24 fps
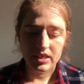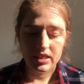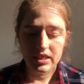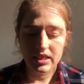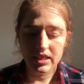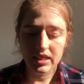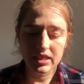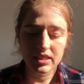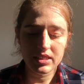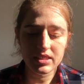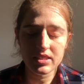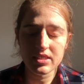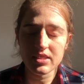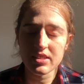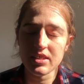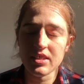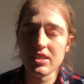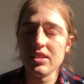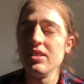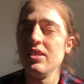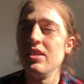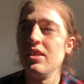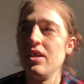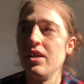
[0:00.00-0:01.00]
it's
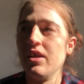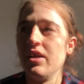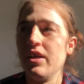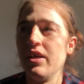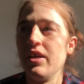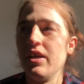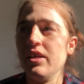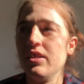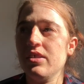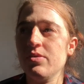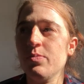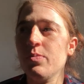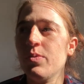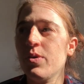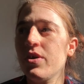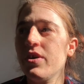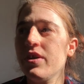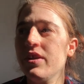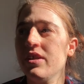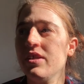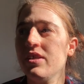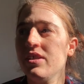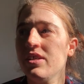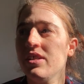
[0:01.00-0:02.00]
it, it's more
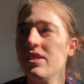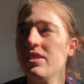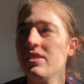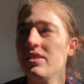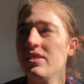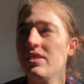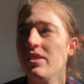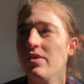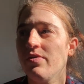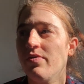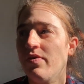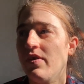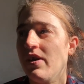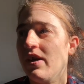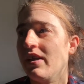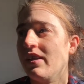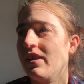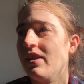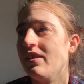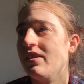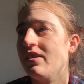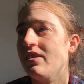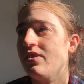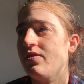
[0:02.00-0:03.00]
than just the fact
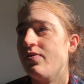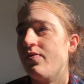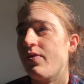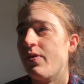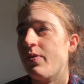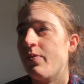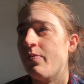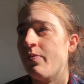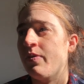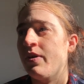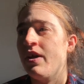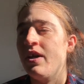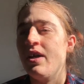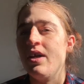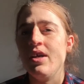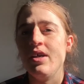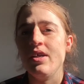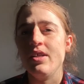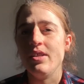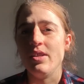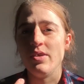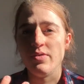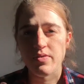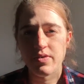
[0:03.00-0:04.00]
that it's from
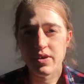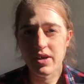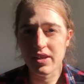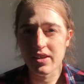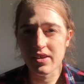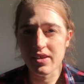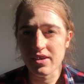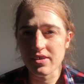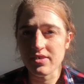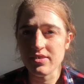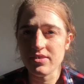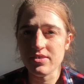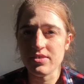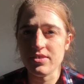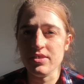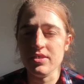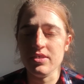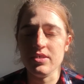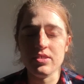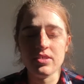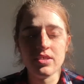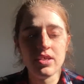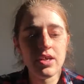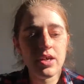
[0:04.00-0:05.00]
different
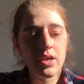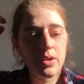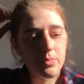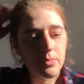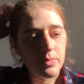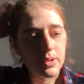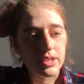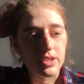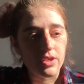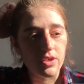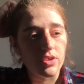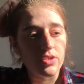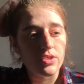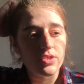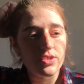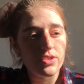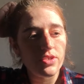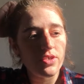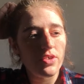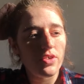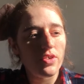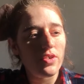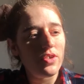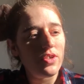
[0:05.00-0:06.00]
countries, but
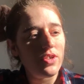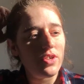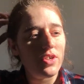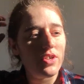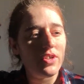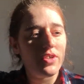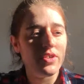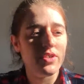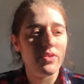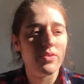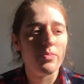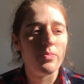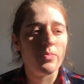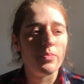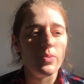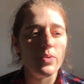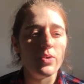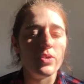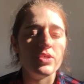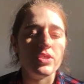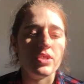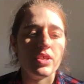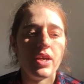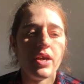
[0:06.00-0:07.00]
also
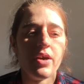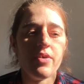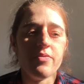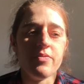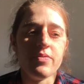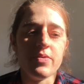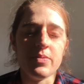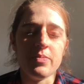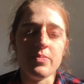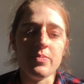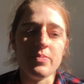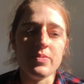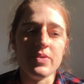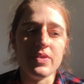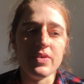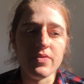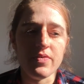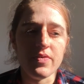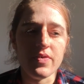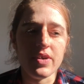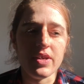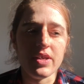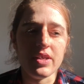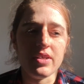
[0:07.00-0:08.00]
books come from
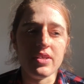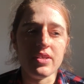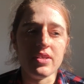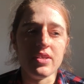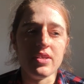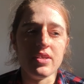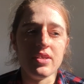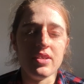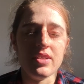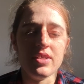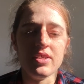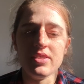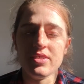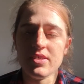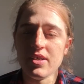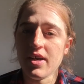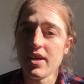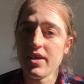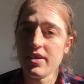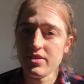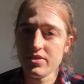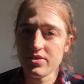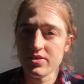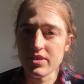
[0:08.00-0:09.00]
different
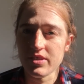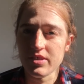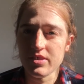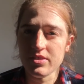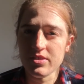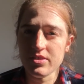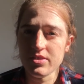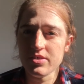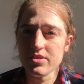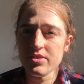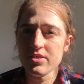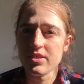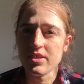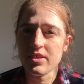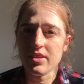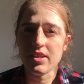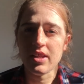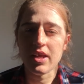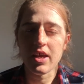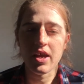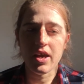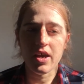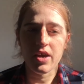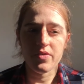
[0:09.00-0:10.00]
literary traditions and
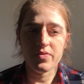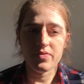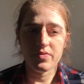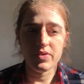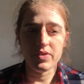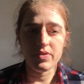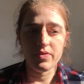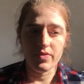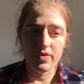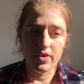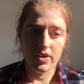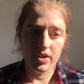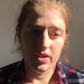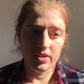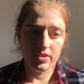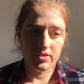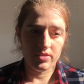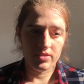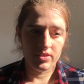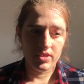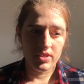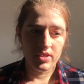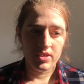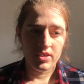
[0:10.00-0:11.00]
they have different